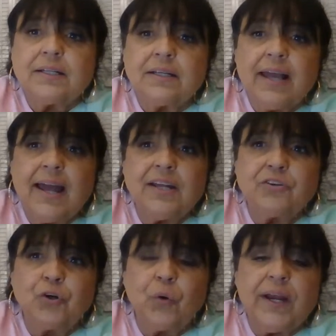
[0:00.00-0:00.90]
kind
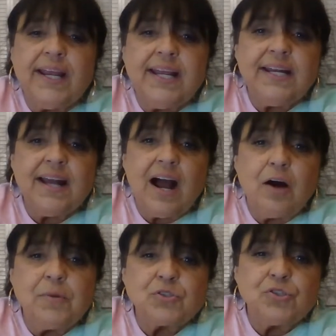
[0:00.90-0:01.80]
of green,
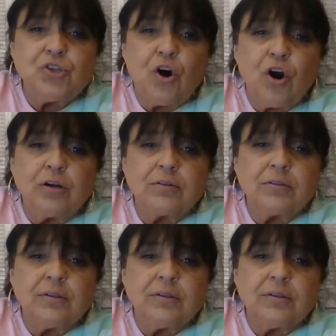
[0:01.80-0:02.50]
almost dark.